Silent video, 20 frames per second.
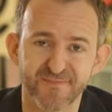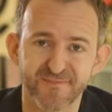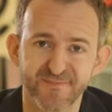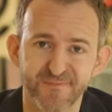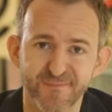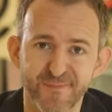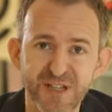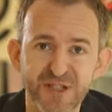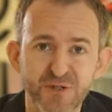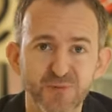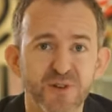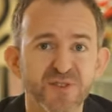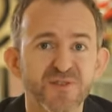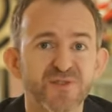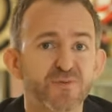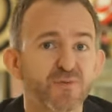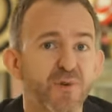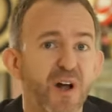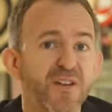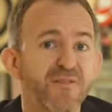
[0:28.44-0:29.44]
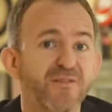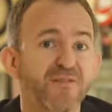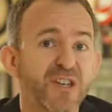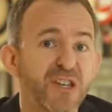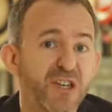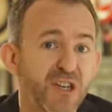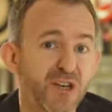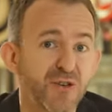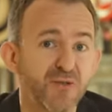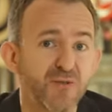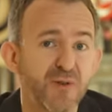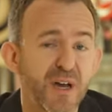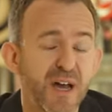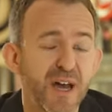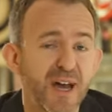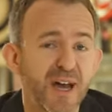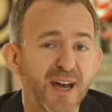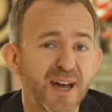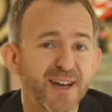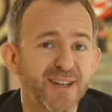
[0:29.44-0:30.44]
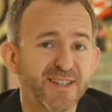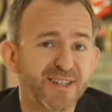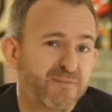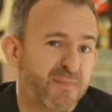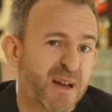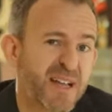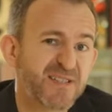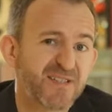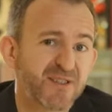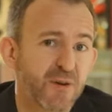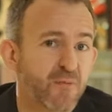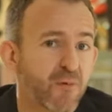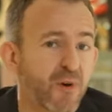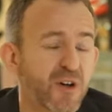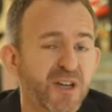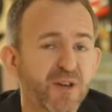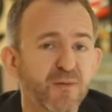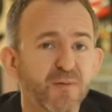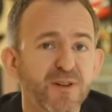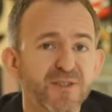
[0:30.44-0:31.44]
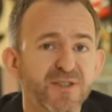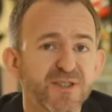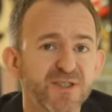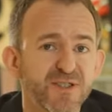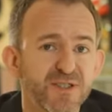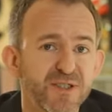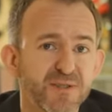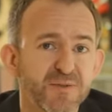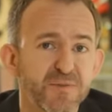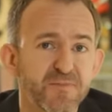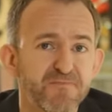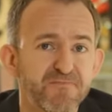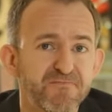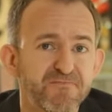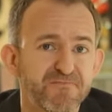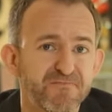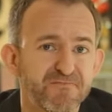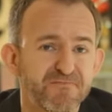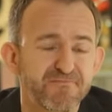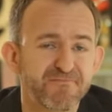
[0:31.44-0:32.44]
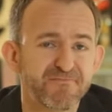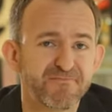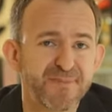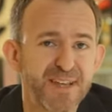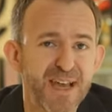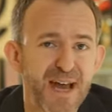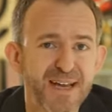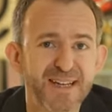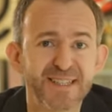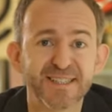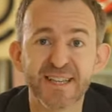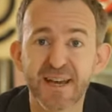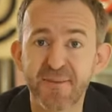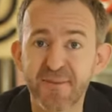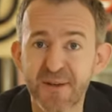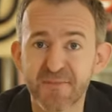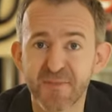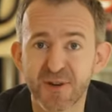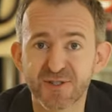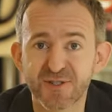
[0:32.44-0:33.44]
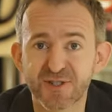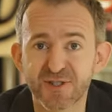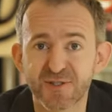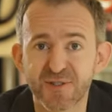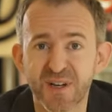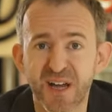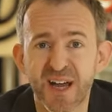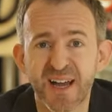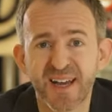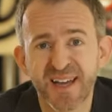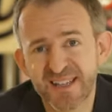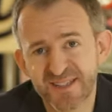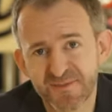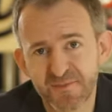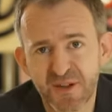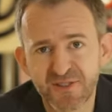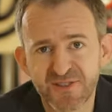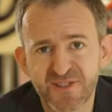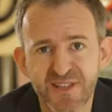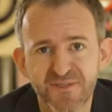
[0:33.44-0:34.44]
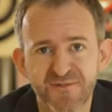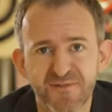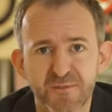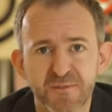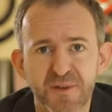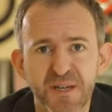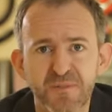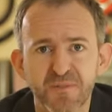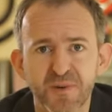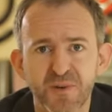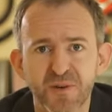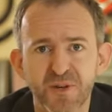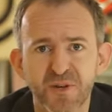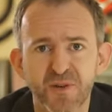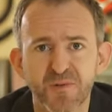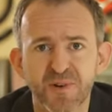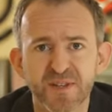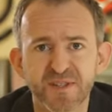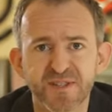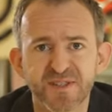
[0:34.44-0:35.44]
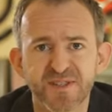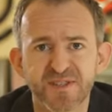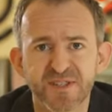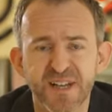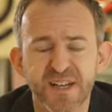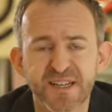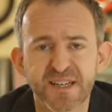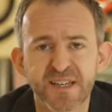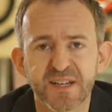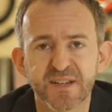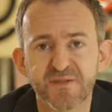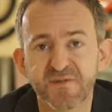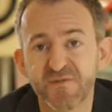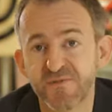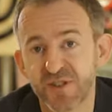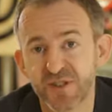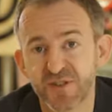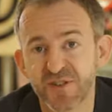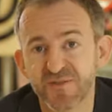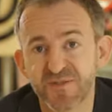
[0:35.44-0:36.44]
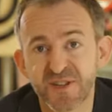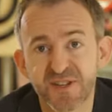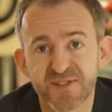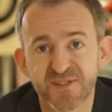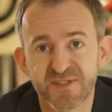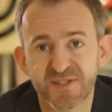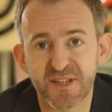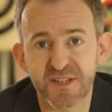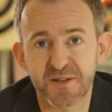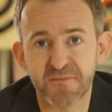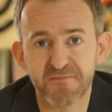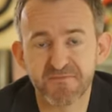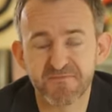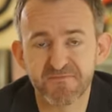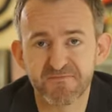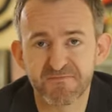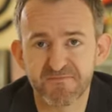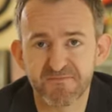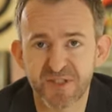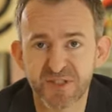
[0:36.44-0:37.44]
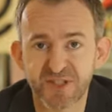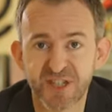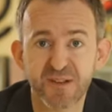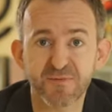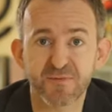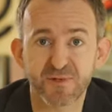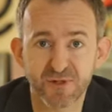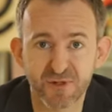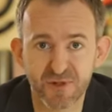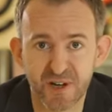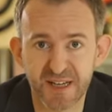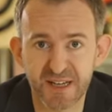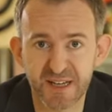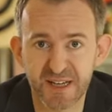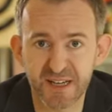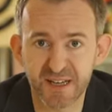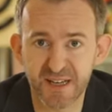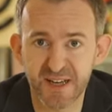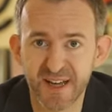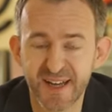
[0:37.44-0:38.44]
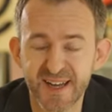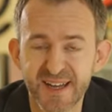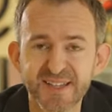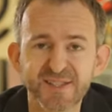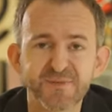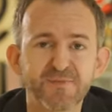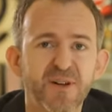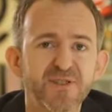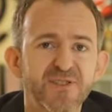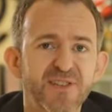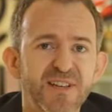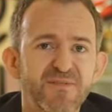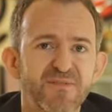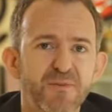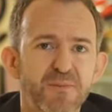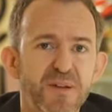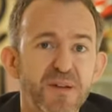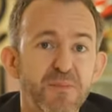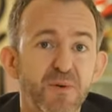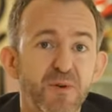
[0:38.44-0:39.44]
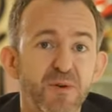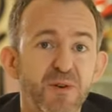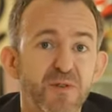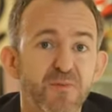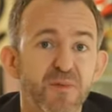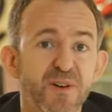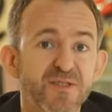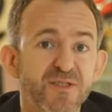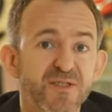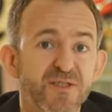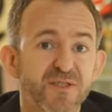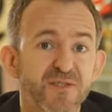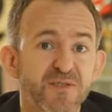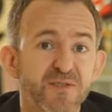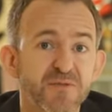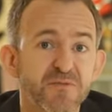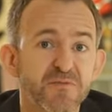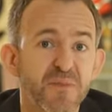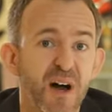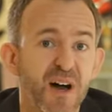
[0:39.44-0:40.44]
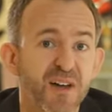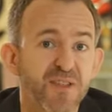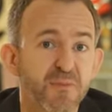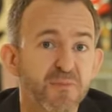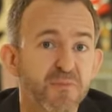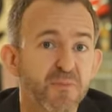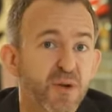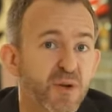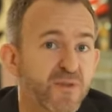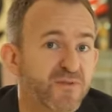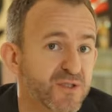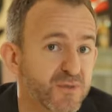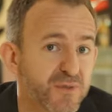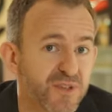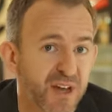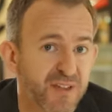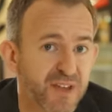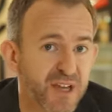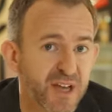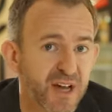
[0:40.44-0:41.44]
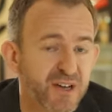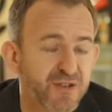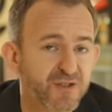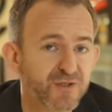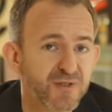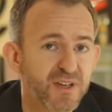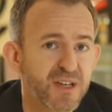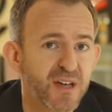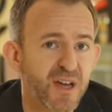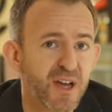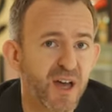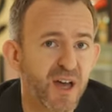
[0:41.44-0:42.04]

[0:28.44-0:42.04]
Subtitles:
Which one's right for you depends on what you want to do. The academic module is mostly for people who want to study at university. The general training is mostly for people who want to either move to another country